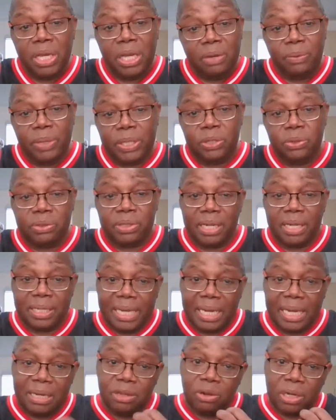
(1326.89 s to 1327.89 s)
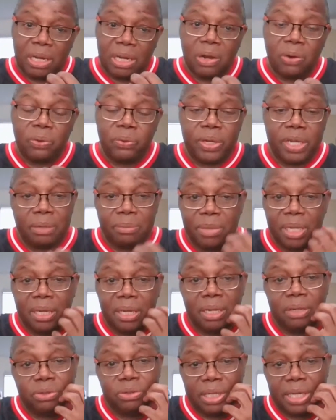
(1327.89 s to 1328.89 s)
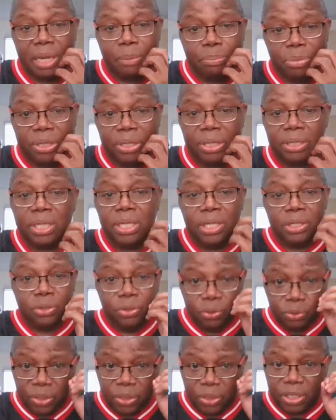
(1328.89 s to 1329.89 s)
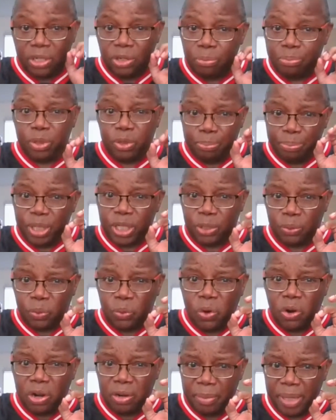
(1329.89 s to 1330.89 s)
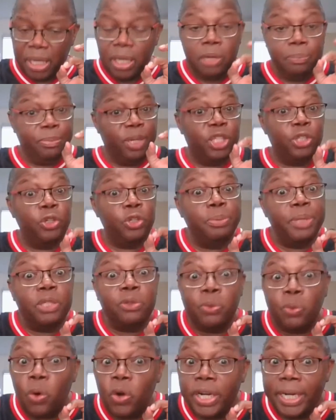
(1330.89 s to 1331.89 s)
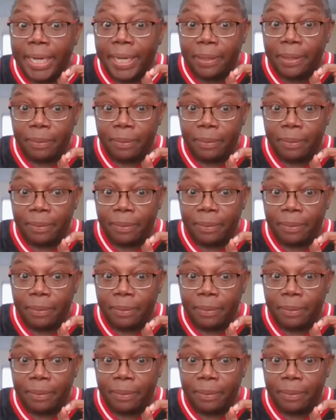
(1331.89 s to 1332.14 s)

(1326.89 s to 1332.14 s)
When you take that little chlorine, man, you take that bleach, you drink a little bit, mix it with water, man. Make sure you mix it with water.